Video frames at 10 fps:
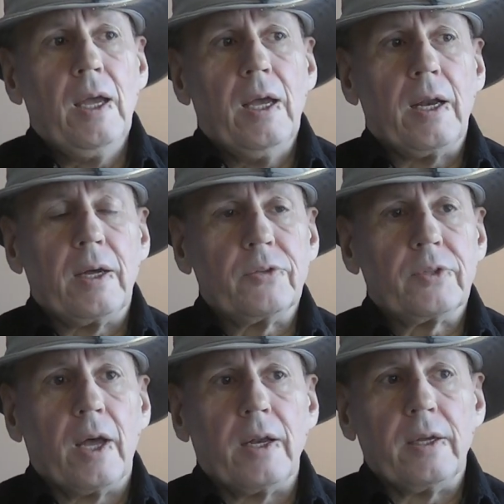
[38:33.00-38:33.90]
and
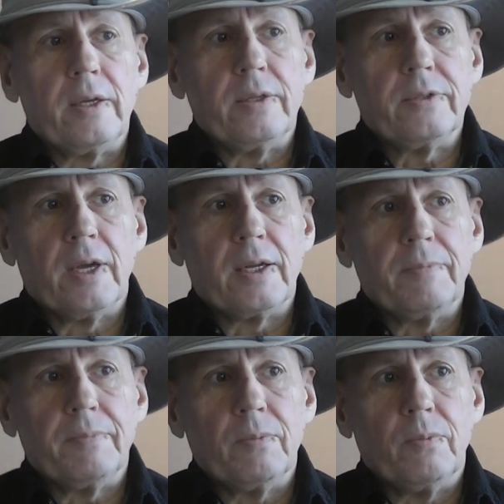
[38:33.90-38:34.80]
understand, is
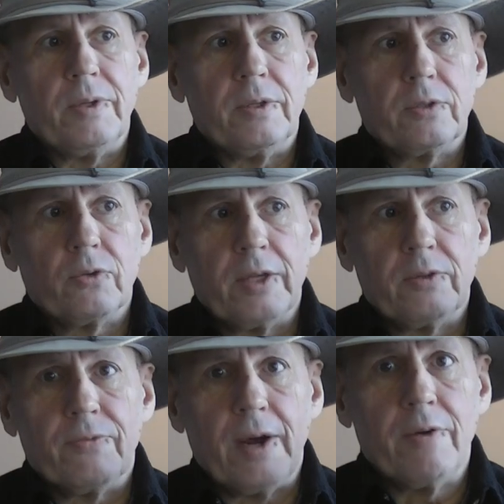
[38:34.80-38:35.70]
that when they try to
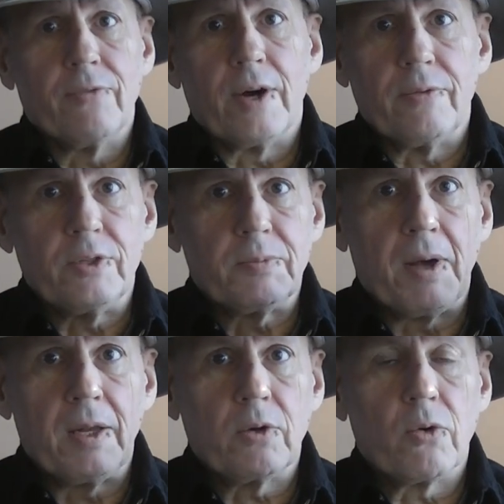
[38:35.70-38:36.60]
verify if they
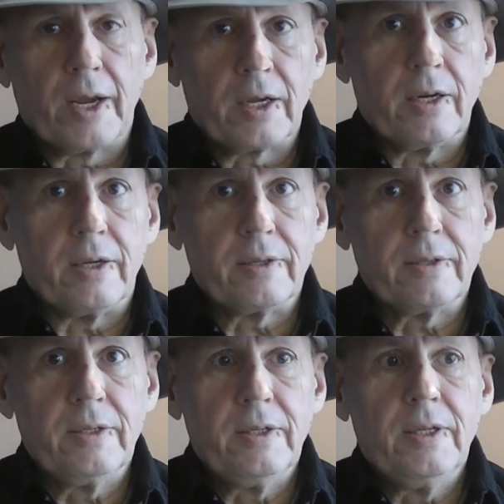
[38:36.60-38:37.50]
spell it correctly,
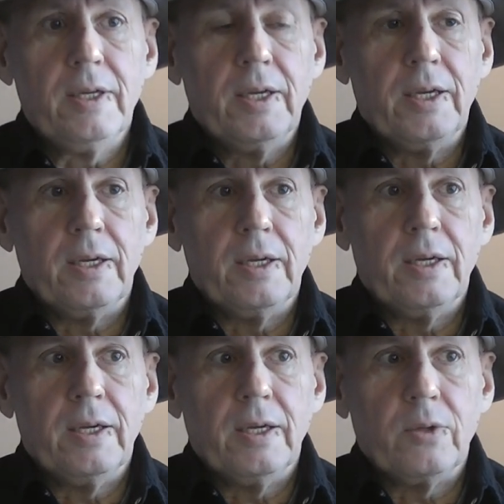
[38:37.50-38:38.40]

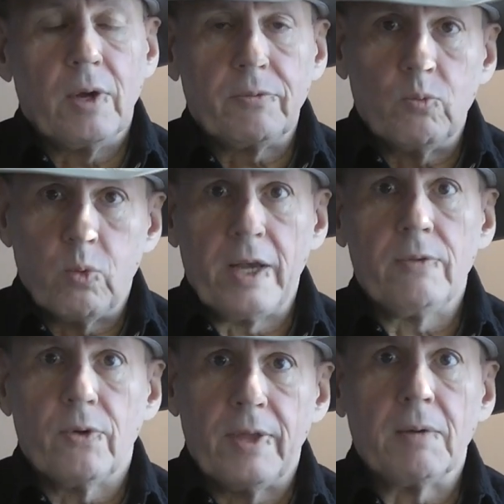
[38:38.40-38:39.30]
you have to wait
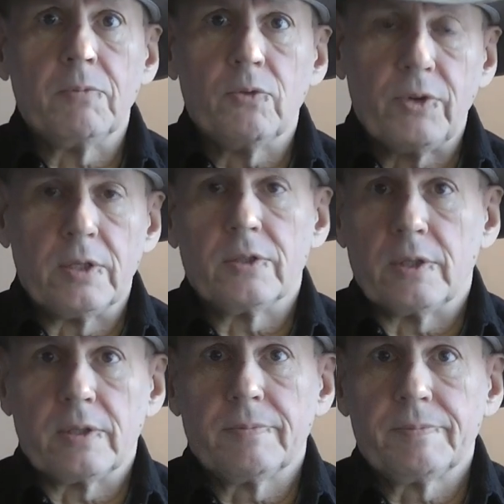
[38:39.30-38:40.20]
for them to finish
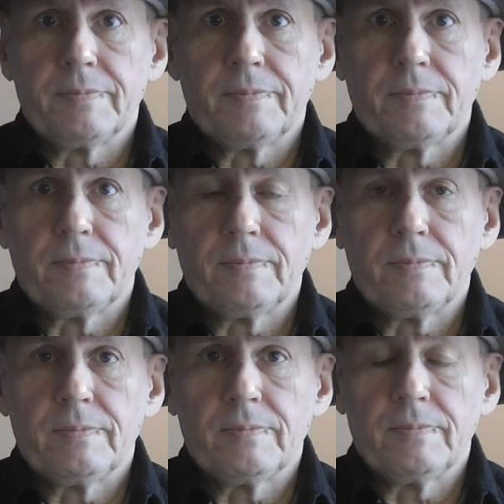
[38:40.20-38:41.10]
it.
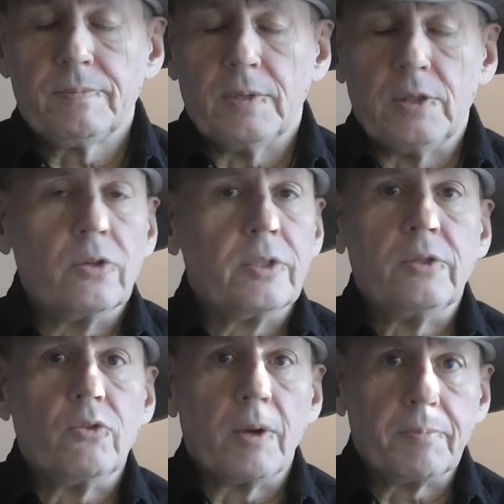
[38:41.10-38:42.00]
And don't
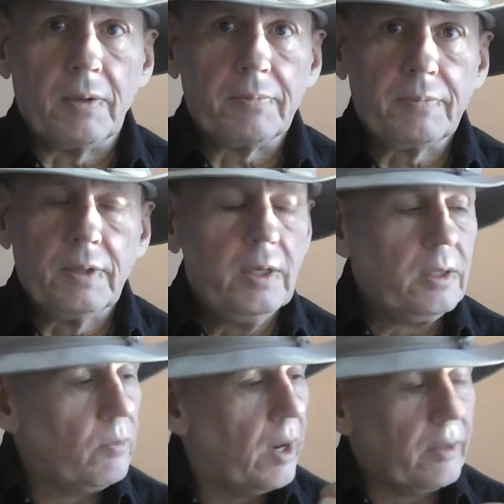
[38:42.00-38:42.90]
interrupt them.
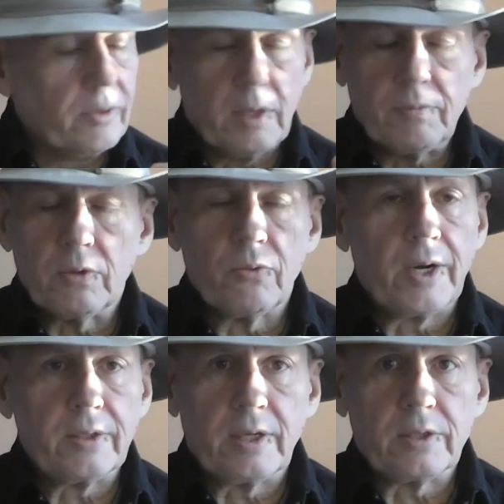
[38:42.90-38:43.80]
They will either give you the
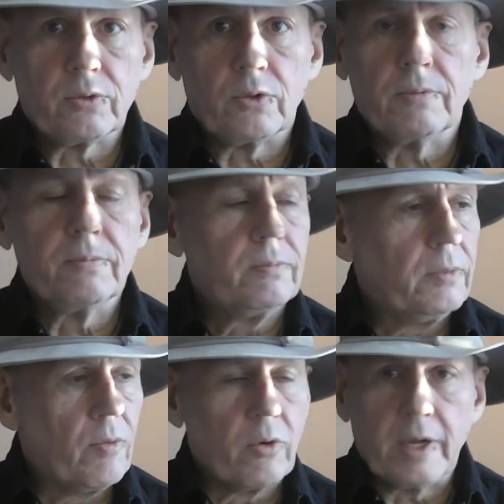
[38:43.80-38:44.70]
right answer,
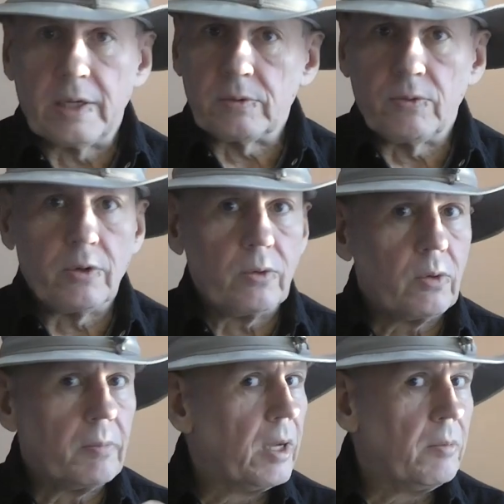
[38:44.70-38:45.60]
the wrong answer,
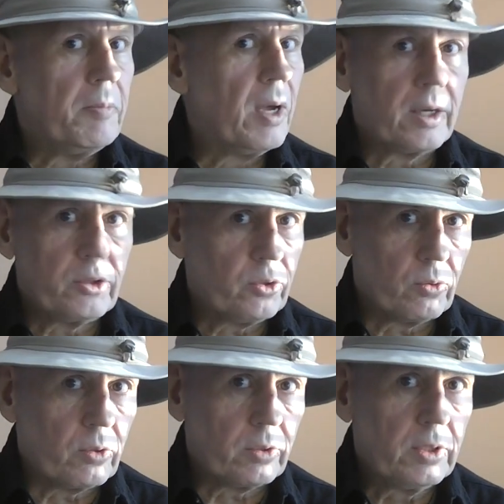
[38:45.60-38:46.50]
or maybe be
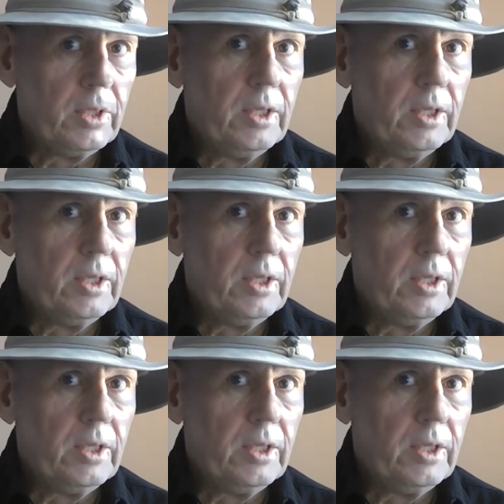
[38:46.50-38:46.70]
unsure,